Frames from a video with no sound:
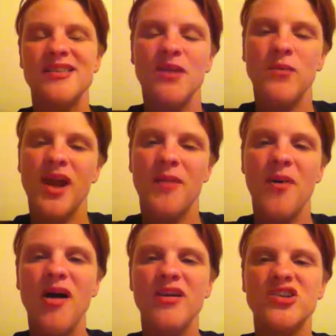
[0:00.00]
And then when I
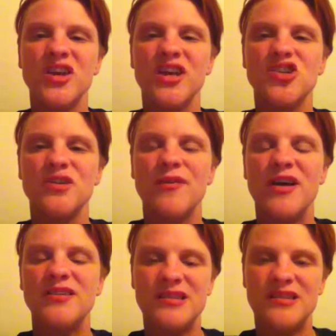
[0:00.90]
apologized, she
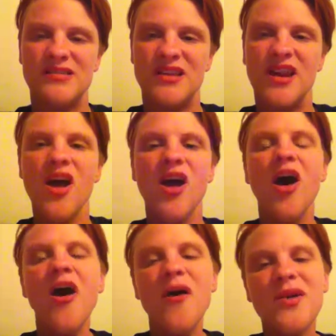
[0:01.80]
said,
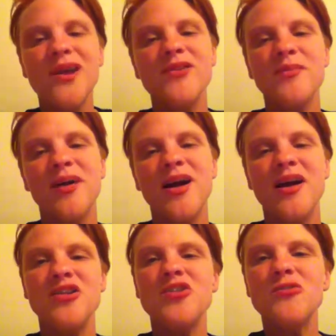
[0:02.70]
Oh, never mind.